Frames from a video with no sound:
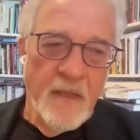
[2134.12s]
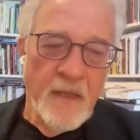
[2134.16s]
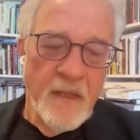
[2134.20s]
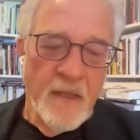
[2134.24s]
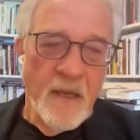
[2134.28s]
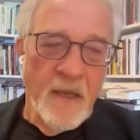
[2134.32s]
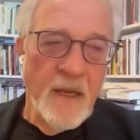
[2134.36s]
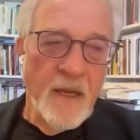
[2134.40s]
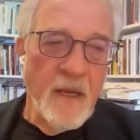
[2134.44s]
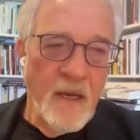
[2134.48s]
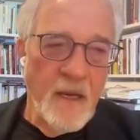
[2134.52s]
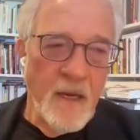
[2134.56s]

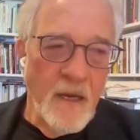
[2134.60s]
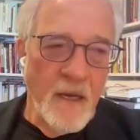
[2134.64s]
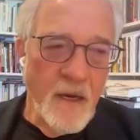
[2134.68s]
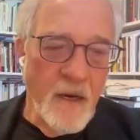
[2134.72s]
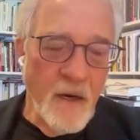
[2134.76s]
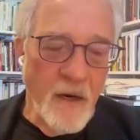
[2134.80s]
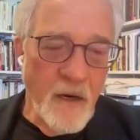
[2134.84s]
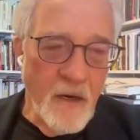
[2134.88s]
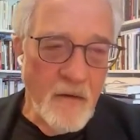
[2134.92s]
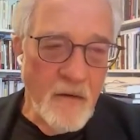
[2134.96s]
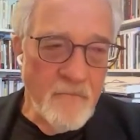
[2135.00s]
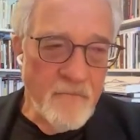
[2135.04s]

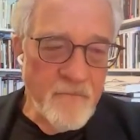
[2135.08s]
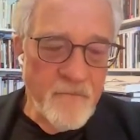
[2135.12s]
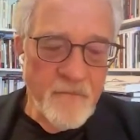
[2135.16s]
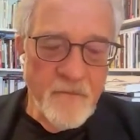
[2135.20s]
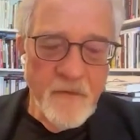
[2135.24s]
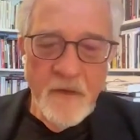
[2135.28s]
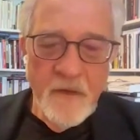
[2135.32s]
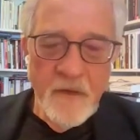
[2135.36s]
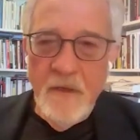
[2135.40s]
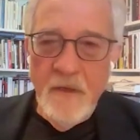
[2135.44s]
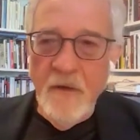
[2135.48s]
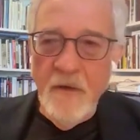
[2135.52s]
of
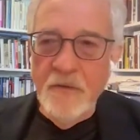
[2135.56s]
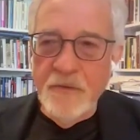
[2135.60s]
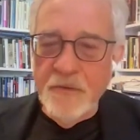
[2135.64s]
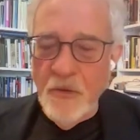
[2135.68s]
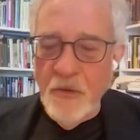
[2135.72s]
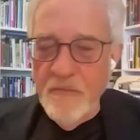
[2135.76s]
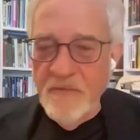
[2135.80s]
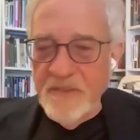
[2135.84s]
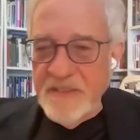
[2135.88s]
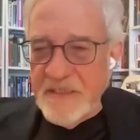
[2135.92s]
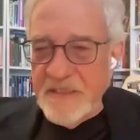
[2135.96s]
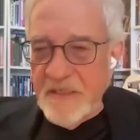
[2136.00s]

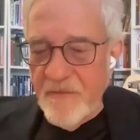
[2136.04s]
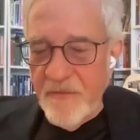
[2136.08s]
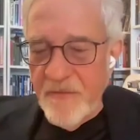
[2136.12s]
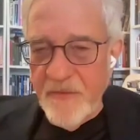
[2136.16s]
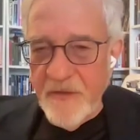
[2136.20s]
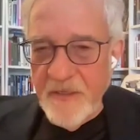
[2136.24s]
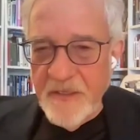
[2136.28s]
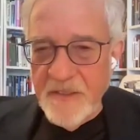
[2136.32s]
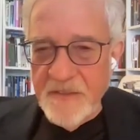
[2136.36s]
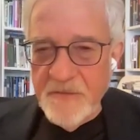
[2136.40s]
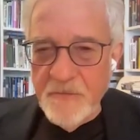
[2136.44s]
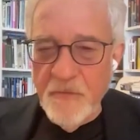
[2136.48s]
October 7th
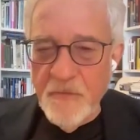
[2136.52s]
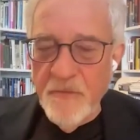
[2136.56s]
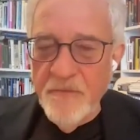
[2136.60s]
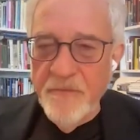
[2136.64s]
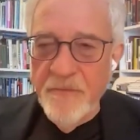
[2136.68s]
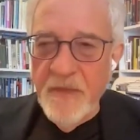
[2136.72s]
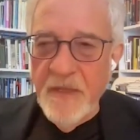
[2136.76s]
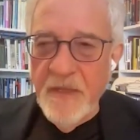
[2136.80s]
in Israel?